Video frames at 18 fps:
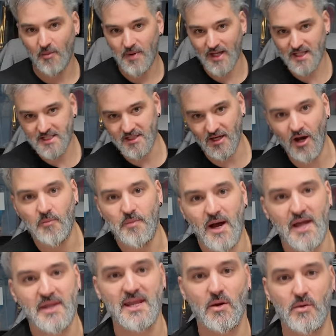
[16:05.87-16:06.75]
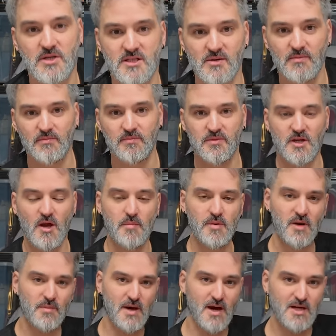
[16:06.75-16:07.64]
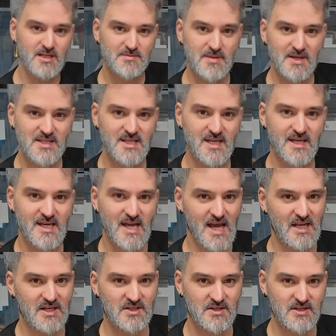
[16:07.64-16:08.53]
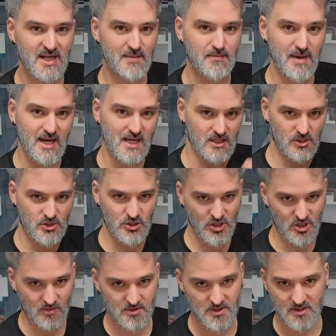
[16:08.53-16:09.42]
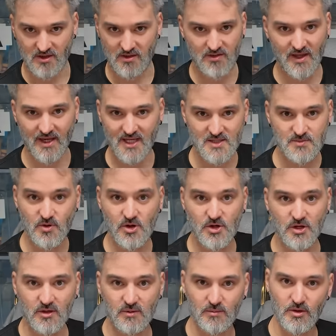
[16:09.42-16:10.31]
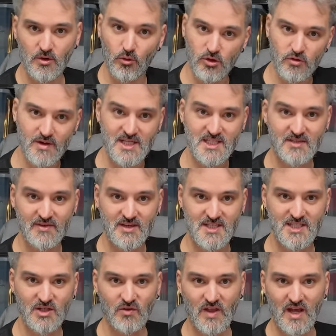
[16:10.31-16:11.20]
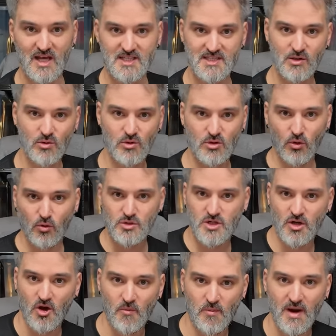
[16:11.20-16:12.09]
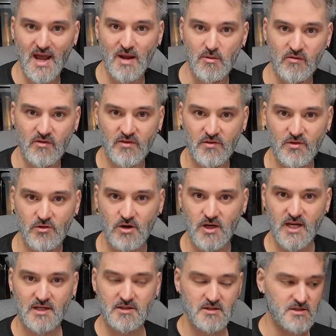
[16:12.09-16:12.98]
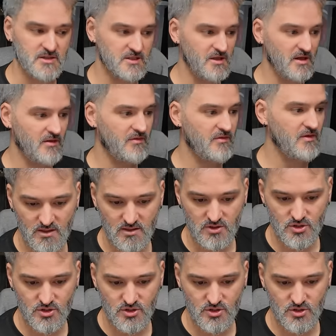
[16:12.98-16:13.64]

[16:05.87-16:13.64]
I picked it up and there was some couple of parts missing and the main tube to the thing is broken. But all the rest of it's still there. Still cool to like play with if you're a kid and stuff.